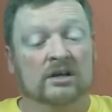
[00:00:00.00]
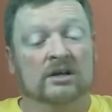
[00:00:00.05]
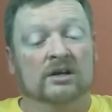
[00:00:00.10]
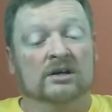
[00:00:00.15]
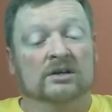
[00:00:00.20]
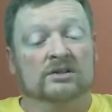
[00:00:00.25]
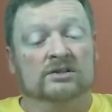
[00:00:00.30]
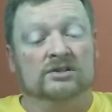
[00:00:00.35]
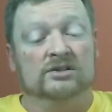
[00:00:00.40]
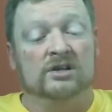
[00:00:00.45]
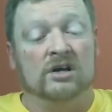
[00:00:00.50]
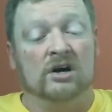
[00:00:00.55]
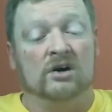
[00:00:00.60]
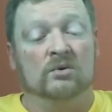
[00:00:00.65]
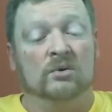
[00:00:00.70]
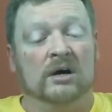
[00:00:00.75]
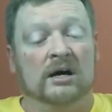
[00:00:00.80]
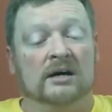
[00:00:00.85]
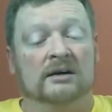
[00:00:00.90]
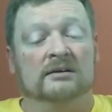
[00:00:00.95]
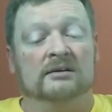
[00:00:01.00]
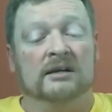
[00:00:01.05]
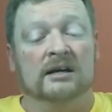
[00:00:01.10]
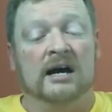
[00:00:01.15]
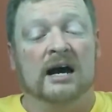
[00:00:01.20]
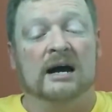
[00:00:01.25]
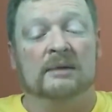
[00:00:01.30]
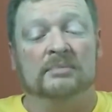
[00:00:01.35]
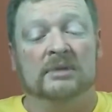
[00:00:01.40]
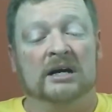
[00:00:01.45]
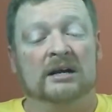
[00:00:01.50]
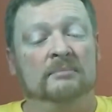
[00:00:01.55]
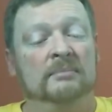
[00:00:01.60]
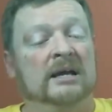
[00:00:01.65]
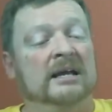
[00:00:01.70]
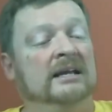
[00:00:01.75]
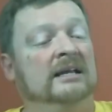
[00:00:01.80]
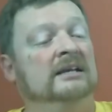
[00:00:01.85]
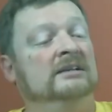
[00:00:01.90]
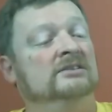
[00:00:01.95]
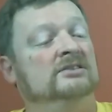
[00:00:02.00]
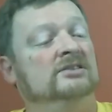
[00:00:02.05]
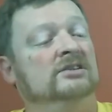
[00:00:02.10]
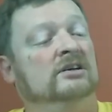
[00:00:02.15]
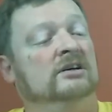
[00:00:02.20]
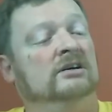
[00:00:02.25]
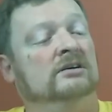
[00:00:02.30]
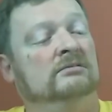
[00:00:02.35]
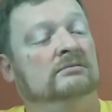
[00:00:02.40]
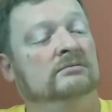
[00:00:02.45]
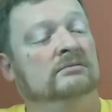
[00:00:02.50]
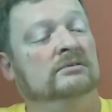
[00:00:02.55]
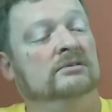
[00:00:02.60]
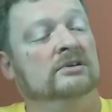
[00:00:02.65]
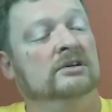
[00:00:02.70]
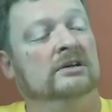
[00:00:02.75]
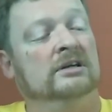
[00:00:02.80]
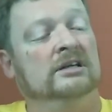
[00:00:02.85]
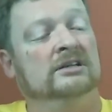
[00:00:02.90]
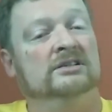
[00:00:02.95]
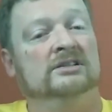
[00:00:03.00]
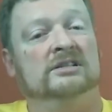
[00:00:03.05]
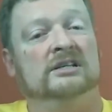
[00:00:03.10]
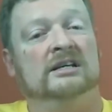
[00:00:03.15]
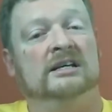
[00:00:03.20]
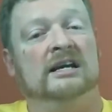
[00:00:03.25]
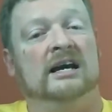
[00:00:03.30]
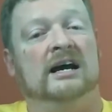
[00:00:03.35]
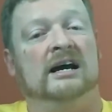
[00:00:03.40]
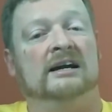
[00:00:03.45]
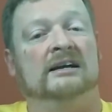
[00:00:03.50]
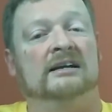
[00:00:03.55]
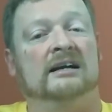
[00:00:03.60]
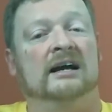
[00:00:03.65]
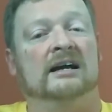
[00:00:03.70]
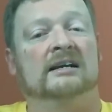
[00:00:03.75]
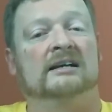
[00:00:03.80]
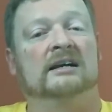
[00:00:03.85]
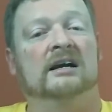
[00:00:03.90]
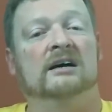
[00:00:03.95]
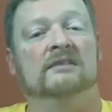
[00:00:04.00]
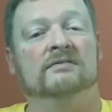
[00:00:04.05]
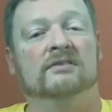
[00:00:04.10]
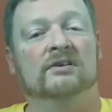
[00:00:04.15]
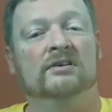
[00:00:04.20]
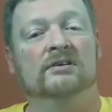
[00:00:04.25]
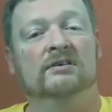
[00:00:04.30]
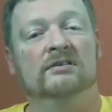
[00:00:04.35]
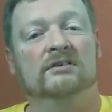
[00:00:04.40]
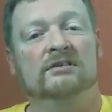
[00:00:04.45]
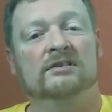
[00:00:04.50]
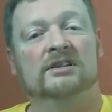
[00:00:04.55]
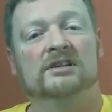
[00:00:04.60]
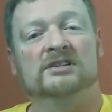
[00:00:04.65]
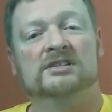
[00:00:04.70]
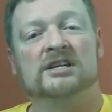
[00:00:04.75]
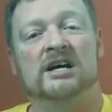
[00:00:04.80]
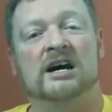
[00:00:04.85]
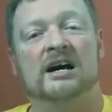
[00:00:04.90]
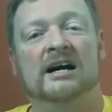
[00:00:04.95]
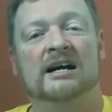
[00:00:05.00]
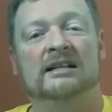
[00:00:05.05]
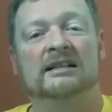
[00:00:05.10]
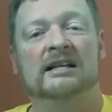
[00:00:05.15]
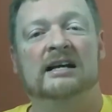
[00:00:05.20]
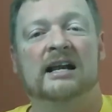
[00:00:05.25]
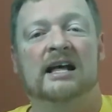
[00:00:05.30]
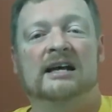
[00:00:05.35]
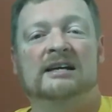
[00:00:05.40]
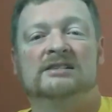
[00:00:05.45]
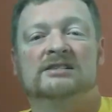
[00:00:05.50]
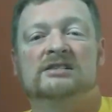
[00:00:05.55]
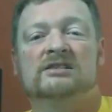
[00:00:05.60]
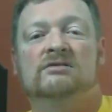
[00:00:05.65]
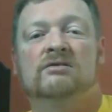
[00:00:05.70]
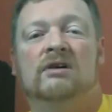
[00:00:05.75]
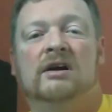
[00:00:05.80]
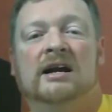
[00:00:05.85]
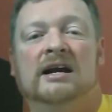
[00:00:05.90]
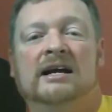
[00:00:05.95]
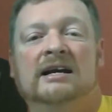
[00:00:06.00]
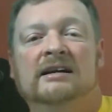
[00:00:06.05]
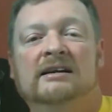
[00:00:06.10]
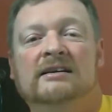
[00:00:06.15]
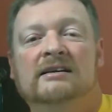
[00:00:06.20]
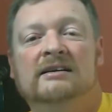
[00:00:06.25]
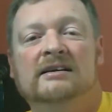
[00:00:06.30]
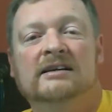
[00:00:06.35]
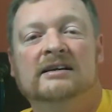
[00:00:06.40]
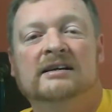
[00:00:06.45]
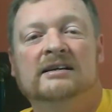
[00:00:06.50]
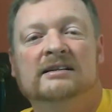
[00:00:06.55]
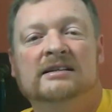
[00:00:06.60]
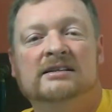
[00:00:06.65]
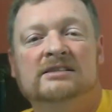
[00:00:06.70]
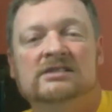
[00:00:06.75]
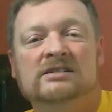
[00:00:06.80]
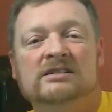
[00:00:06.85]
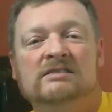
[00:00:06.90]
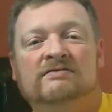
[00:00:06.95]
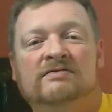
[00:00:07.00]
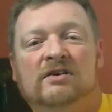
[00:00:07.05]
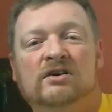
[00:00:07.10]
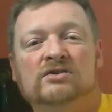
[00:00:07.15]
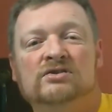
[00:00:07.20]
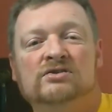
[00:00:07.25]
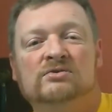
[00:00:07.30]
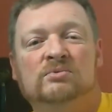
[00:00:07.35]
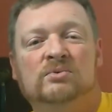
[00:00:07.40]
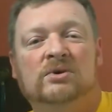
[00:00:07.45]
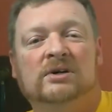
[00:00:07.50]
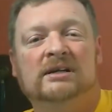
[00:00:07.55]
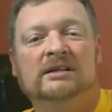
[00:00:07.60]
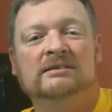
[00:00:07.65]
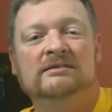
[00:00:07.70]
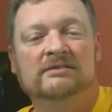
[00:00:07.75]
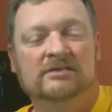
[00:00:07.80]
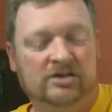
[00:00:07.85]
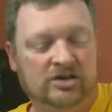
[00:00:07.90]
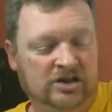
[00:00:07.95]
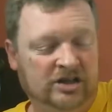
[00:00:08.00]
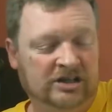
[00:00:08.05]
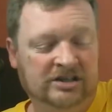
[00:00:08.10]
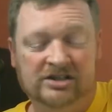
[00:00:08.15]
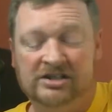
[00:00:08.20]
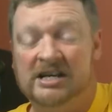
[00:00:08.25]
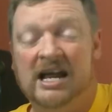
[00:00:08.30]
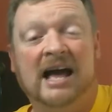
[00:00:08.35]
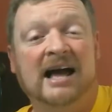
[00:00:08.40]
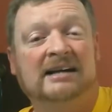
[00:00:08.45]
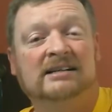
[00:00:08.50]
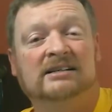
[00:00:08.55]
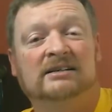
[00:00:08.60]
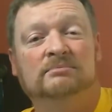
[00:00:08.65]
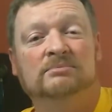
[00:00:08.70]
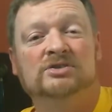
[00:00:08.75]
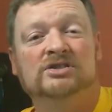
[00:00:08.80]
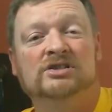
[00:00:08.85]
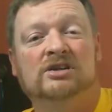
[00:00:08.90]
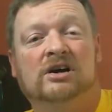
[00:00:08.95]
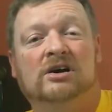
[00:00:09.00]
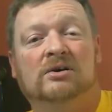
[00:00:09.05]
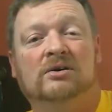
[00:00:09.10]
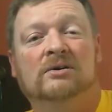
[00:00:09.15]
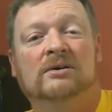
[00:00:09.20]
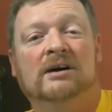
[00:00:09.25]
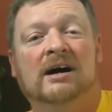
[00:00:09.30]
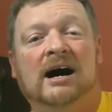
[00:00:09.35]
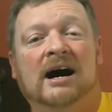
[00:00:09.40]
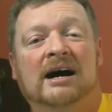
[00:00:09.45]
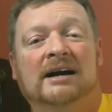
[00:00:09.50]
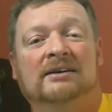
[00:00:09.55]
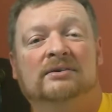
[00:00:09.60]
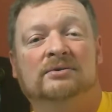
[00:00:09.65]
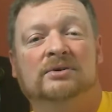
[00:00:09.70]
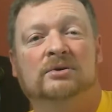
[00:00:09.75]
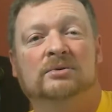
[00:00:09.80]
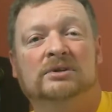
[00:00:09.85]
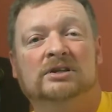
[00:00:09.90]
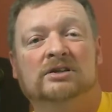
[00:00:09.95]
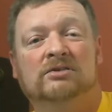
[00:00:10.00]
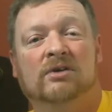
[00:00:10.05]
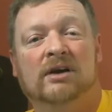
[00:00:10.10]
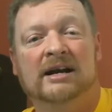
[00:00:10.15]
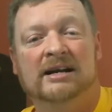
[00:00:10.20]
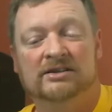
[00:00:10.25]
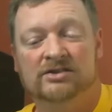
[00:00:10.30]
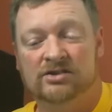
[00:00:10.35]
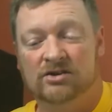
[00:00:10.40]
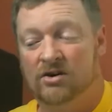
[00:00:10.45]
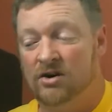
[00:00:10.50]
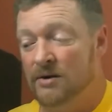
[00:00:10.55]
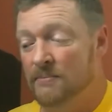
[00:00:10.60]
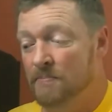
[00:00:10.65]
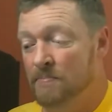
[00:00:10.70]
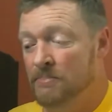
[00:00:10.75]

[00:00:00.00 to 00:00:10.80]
So I'm going to make it so you can see I cover the side that has the grade. This is the first one. She stacked them, so I don't know what the grades are.